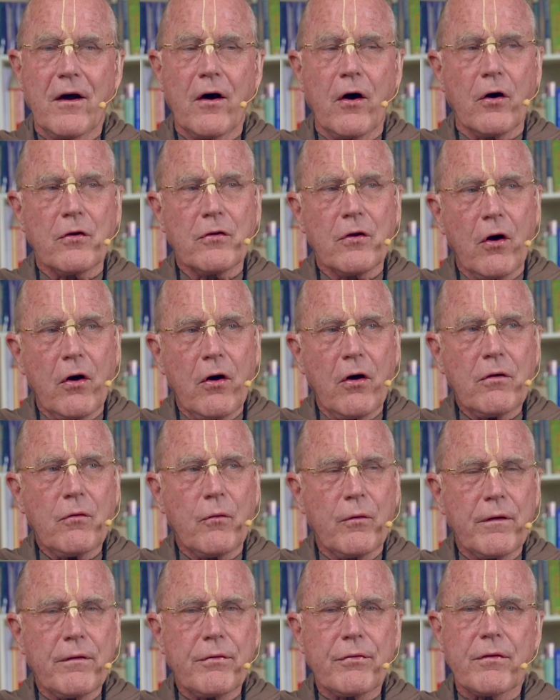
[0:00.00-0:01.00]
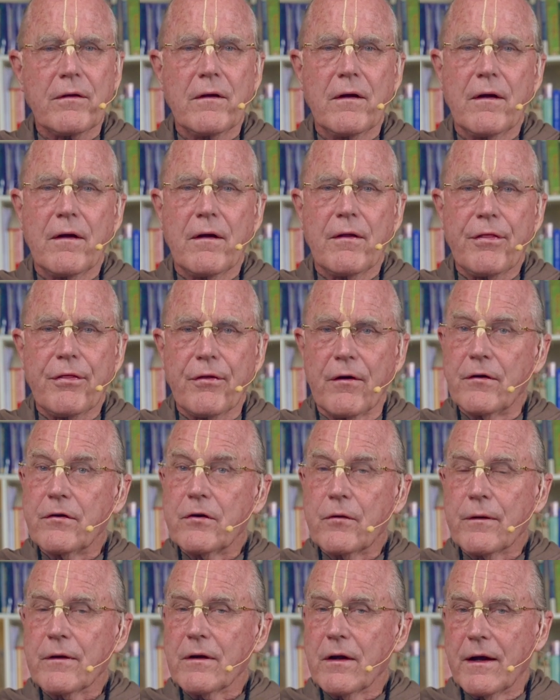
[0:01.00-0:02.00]
along with
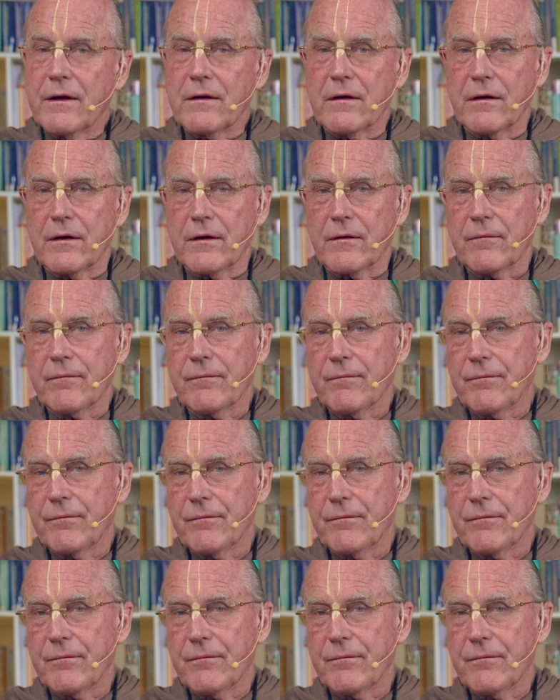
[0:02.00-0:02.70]
thunder and lightning,